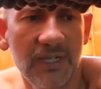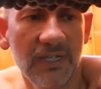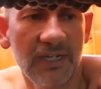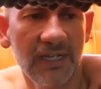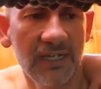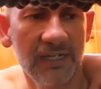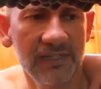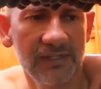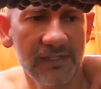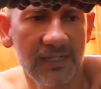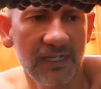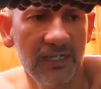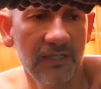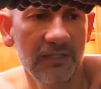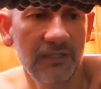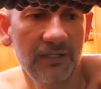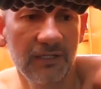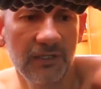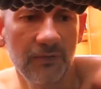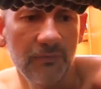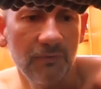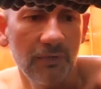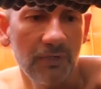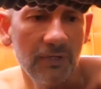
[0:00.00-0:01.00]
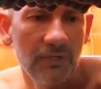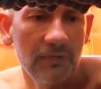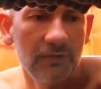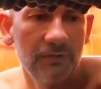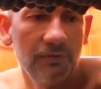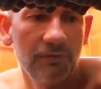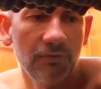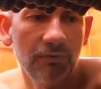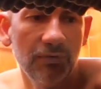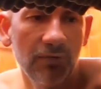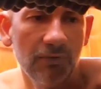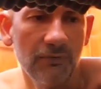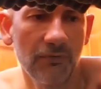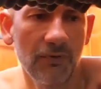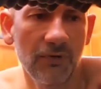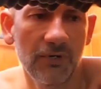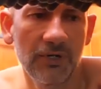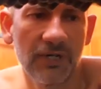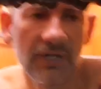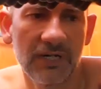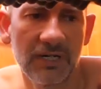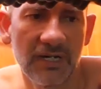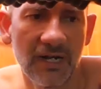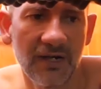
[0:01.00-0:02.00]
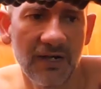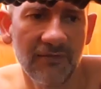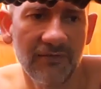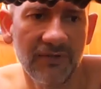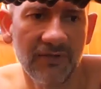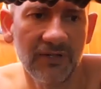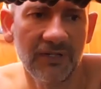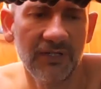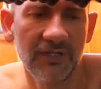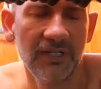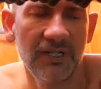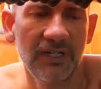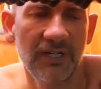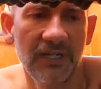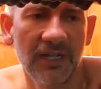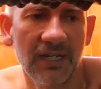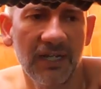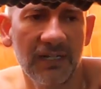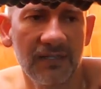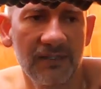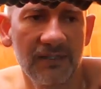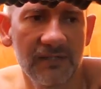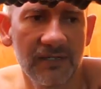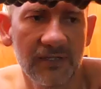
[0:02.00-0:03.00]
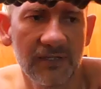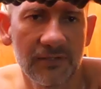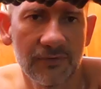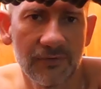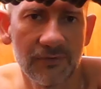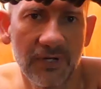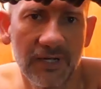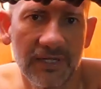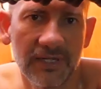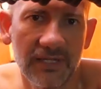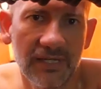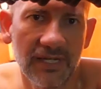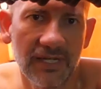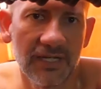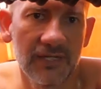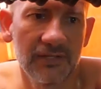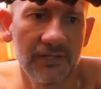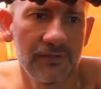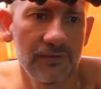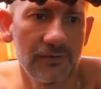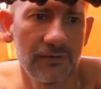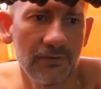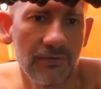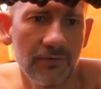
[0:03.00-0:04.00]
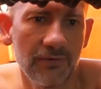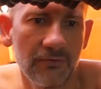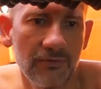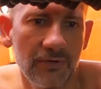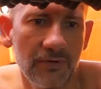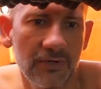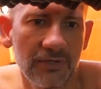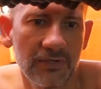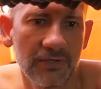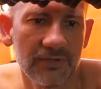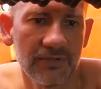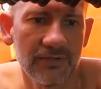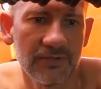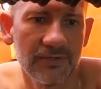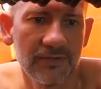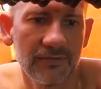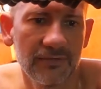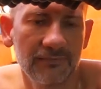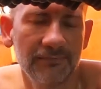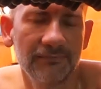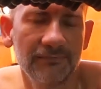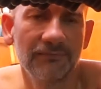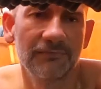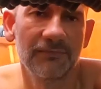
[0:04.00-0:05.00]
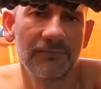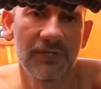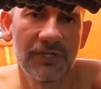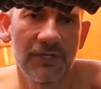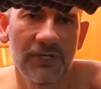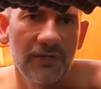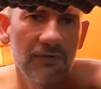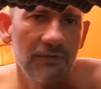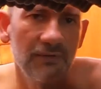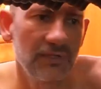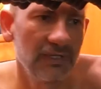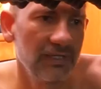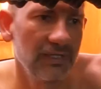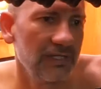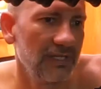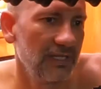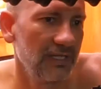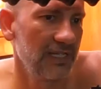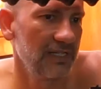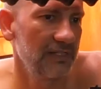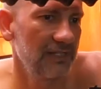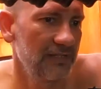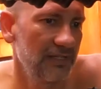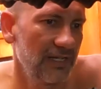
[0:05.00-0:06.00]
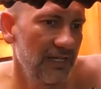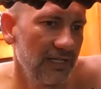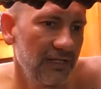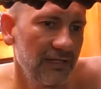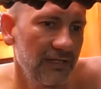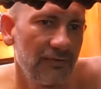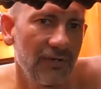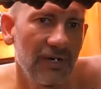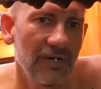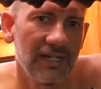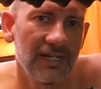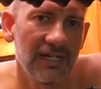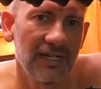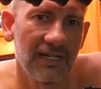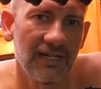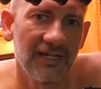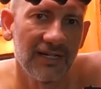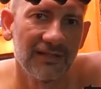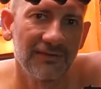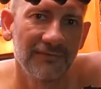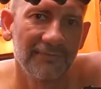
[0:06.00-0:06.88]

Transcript: is integral to the rocker cover and sits right next to the rockers. So let's get cracking.